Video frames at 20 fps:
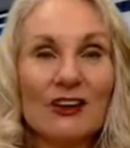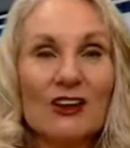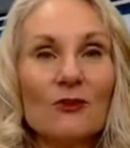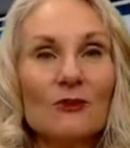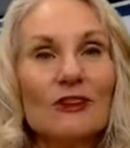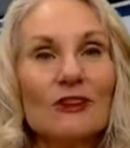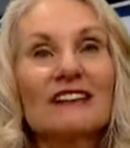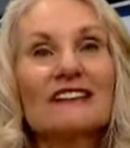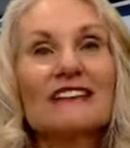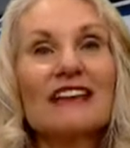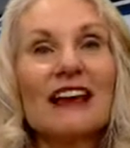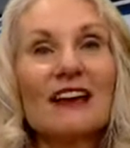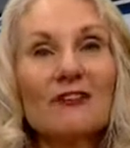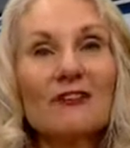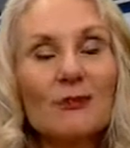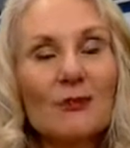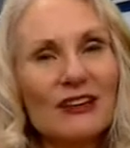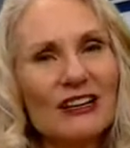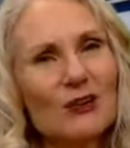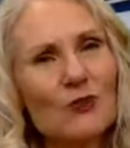because
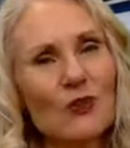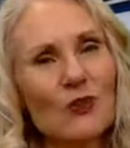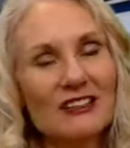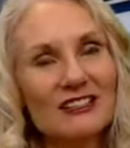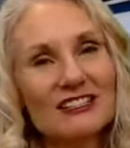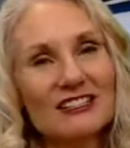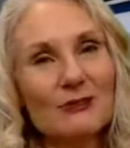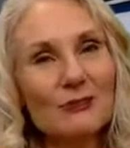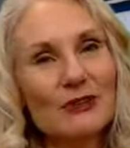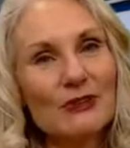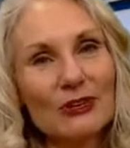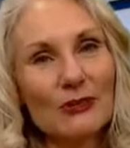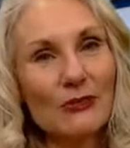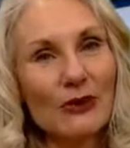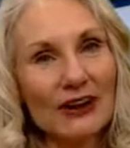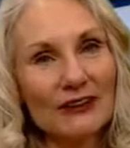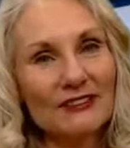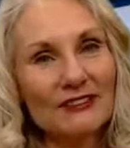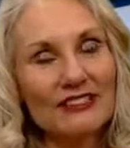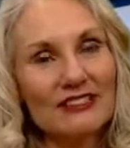everybody wants to be
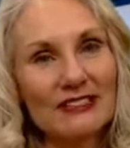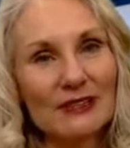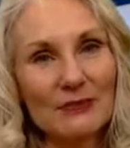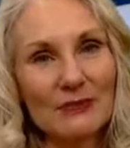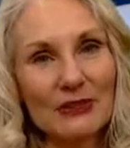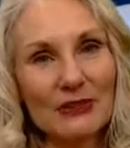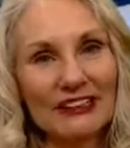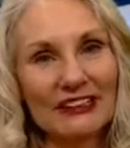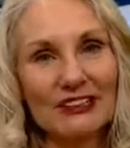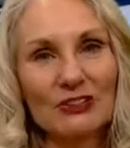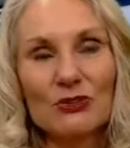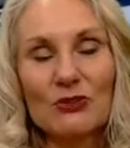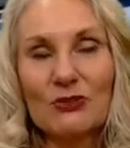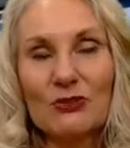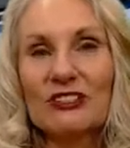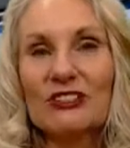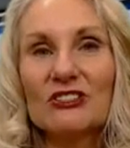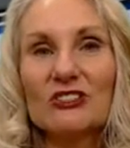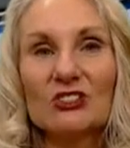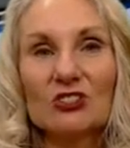around somebody who
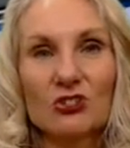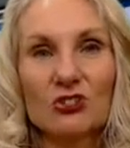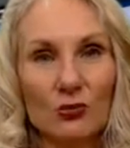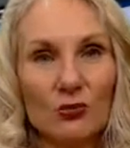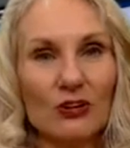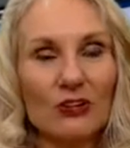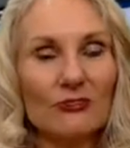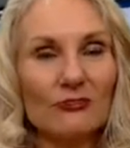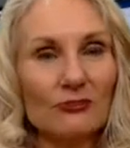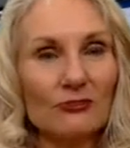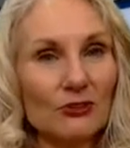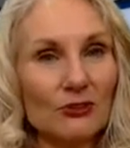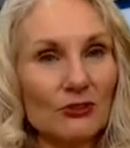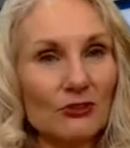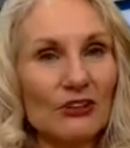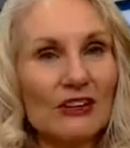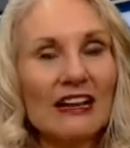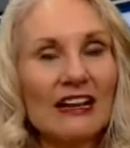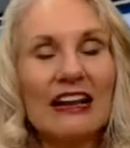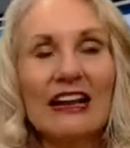is
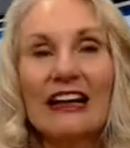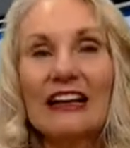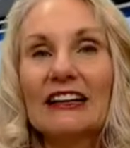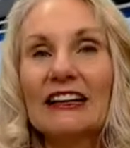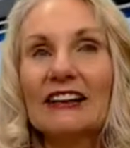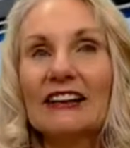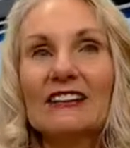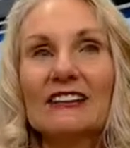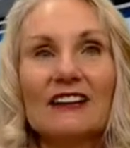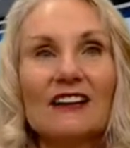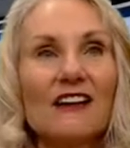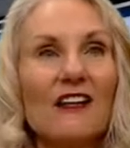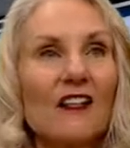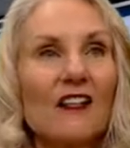joyful and